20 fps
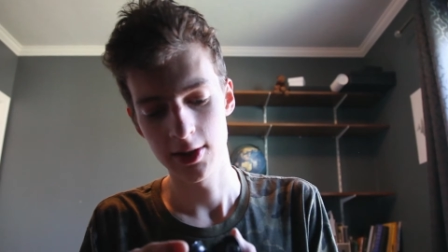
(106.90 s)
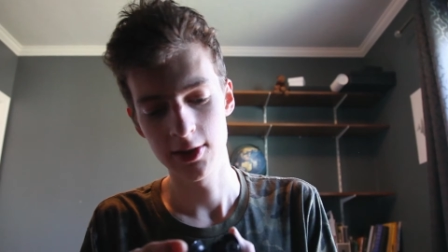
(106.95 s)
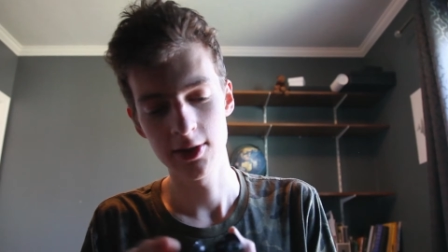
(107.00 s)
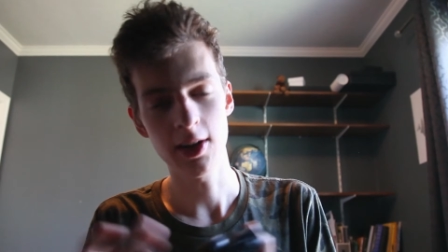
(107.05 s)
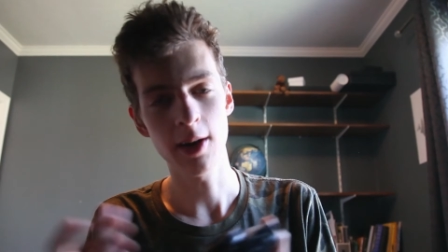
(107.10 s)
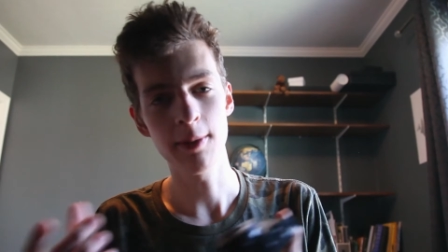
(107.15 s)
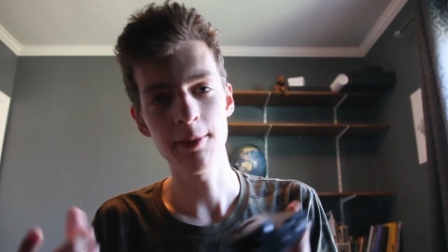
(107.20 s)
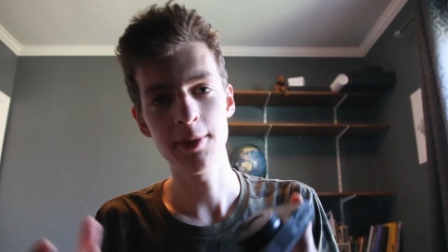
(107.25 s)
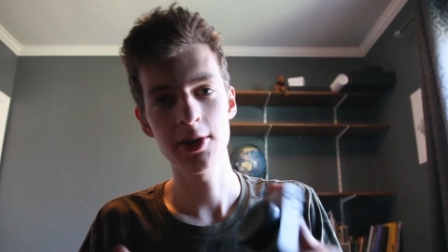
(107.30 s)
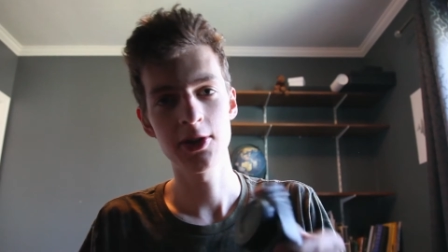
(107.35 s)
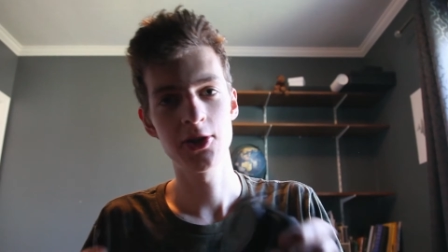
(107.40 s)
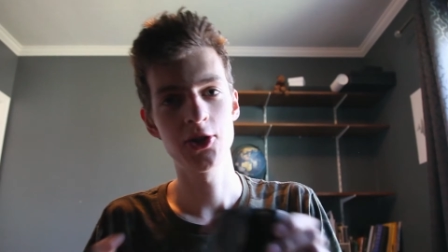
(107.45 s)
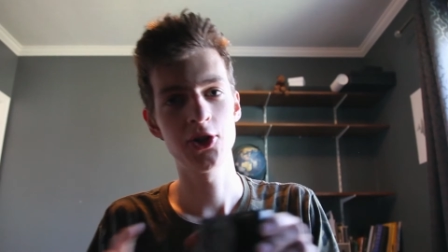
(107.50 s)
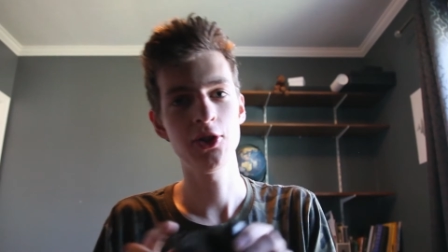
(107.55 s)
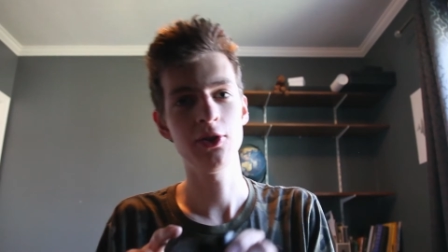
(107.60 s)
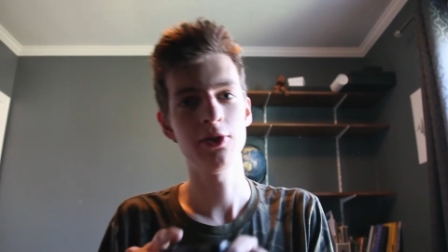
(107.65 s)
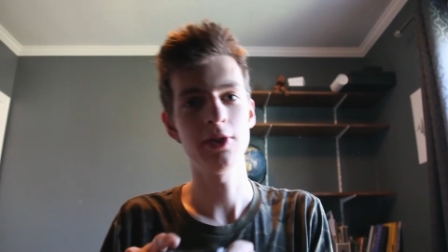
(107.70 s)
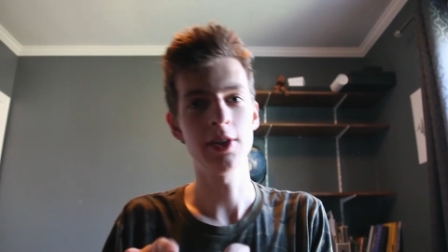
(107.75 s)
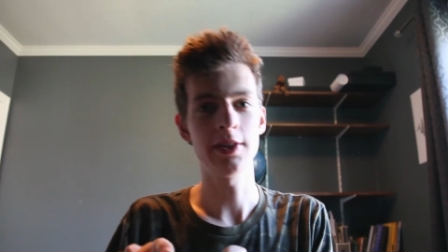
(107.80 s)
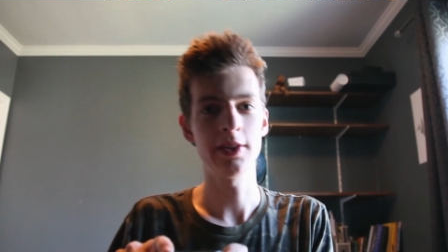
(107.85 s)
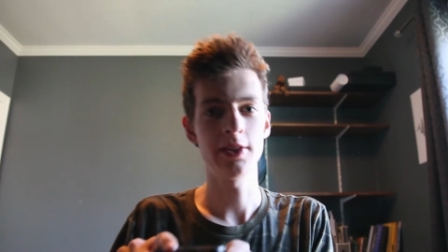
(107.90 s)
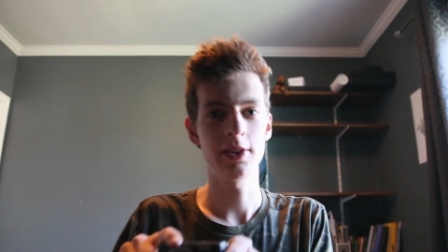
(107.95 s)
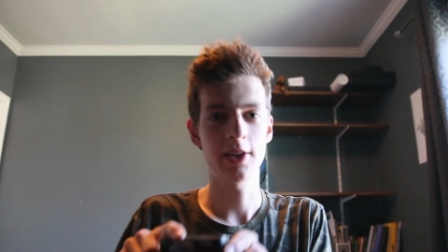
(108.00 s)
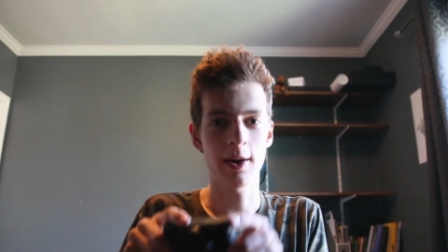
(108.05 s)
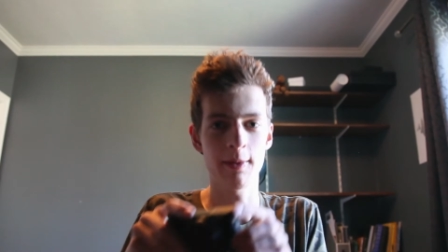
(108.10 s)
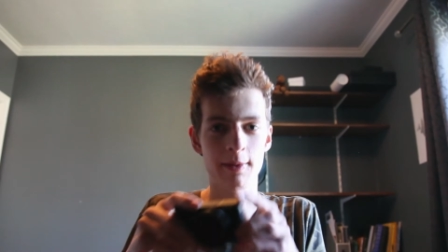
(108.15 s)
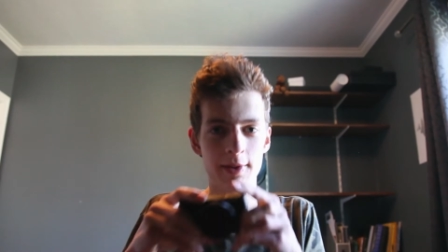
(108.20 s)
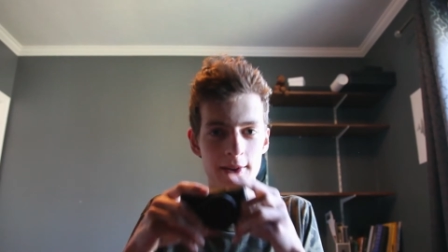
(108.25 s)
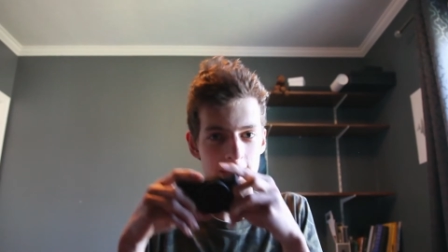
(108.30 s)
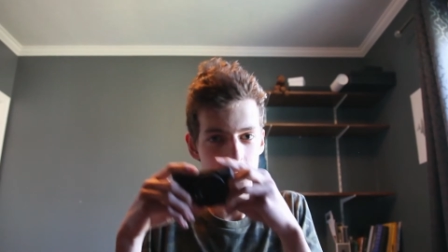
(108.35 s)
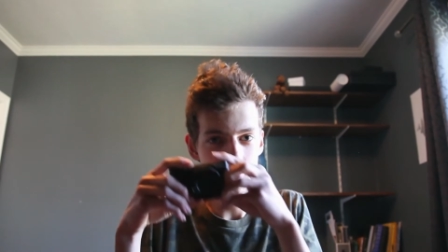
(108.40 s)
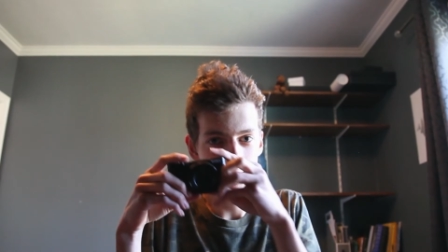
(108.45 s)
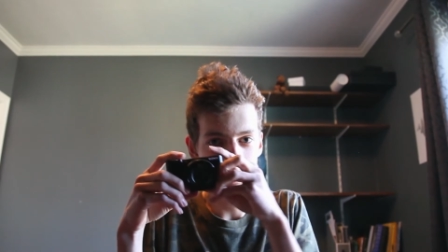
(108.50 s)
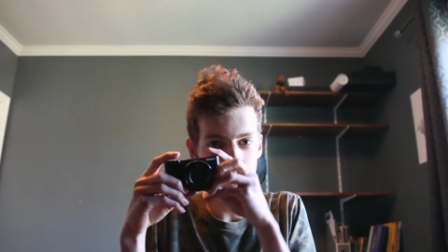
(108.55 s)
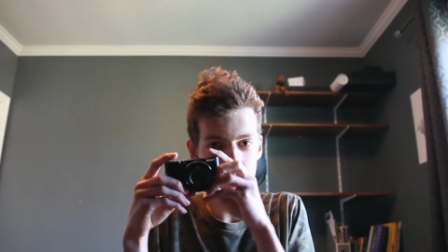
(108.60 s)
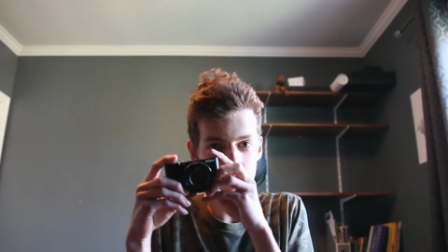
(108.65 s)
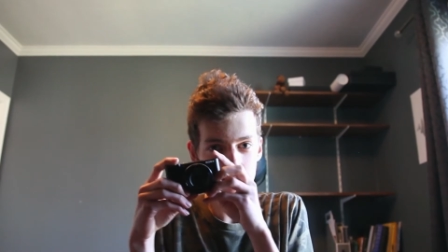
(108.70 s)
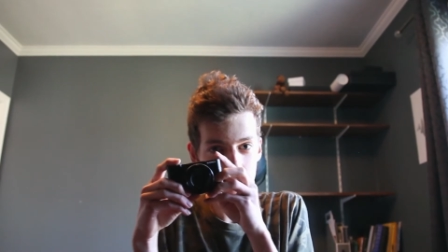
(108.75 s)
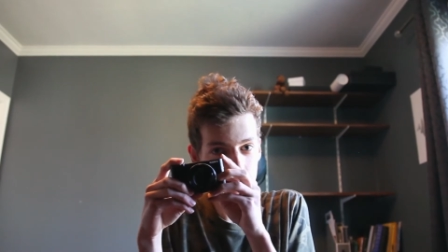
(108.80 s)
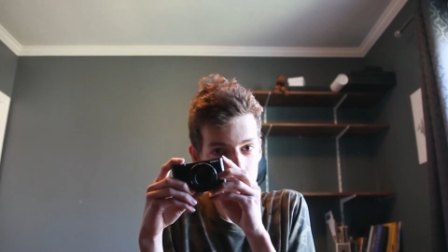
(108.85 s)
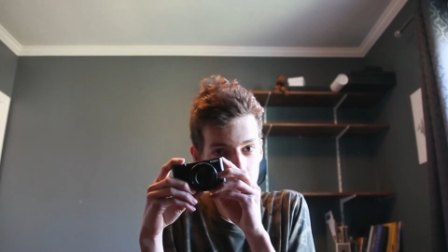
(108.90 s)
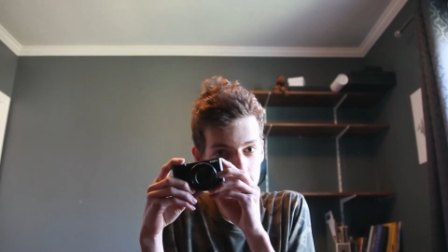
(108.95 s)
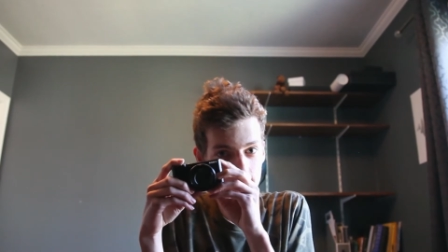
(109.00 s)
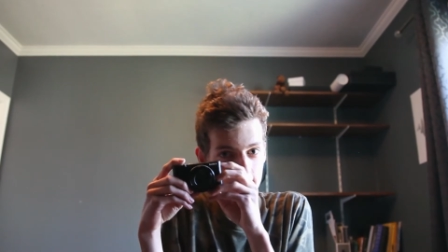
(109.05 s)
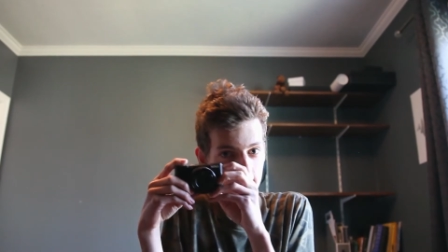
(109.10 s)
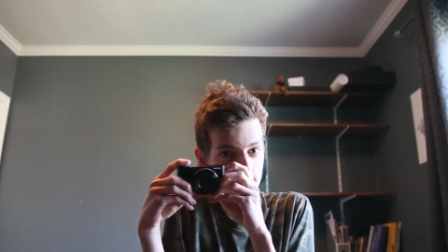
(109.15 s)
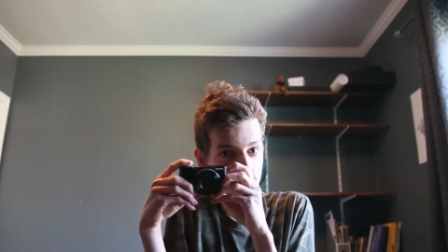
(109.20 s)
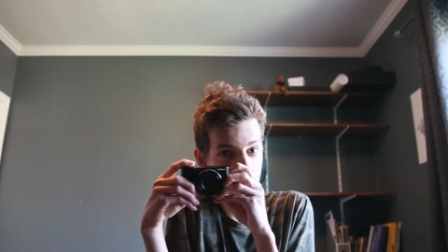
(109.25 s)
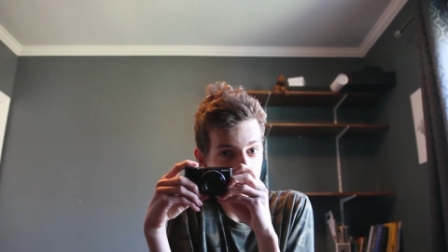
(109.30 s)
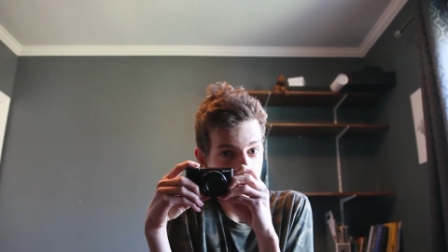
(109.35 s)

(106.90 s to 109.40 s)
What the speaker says: you come to the shoot and then you come with this little thing.